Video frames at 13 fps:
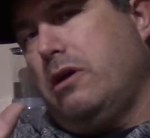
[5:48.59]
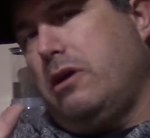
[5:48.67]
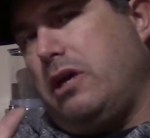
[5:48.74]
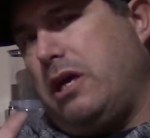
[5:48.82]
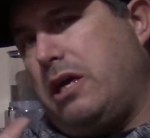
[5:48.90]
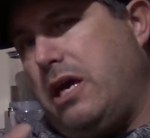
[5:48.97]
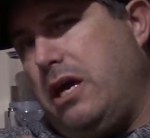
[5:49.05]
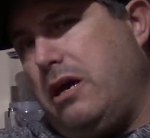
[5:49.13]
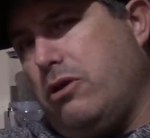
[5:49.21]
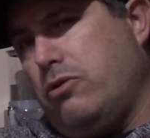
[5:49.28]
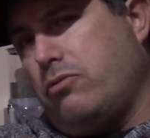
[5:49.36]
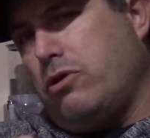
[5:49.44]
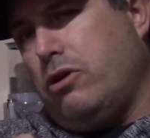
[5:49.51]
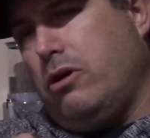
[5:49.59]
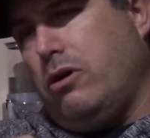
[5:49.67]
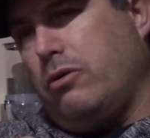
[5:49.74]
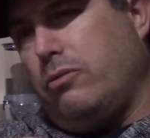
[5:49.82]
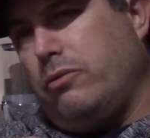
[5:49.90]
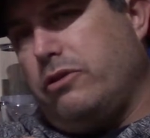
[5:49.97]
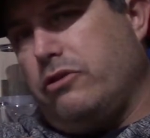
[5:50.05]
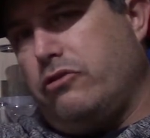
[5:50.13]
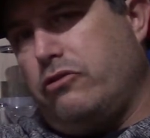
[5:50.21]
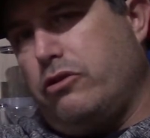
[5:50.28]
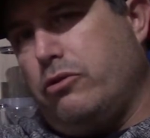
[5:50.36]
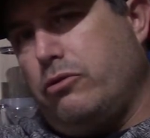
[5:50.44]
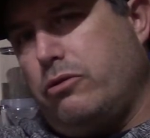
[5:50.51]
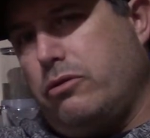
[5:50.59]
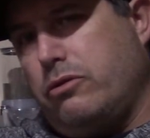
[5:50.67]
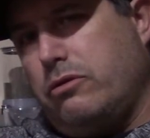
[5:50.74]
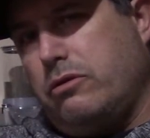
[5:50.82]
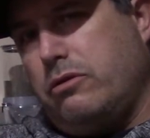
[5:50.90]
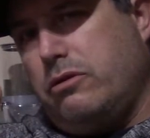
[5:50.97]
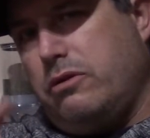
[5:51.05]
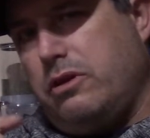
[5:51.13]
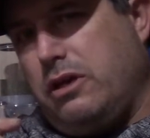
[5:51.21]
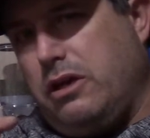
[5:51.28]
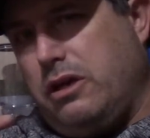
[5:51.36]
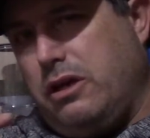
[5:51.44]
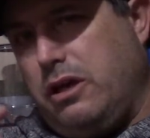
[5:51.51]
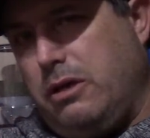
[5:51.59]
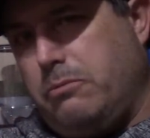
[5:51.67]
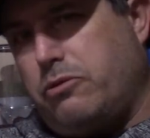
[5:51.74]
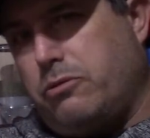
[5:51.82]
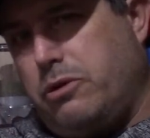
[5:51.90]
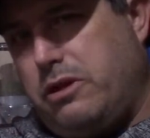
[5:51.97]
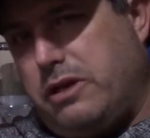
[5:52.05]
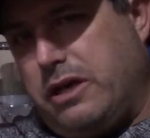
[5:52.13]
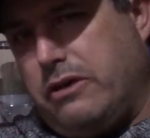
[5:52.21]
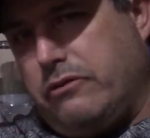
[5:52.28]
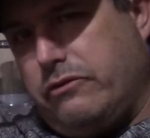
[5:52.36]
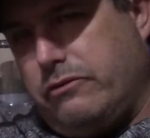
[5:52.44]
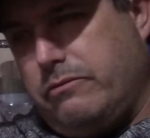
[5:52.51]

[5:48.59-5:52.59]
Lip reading: you can't go wrong with the Stoeger M3000.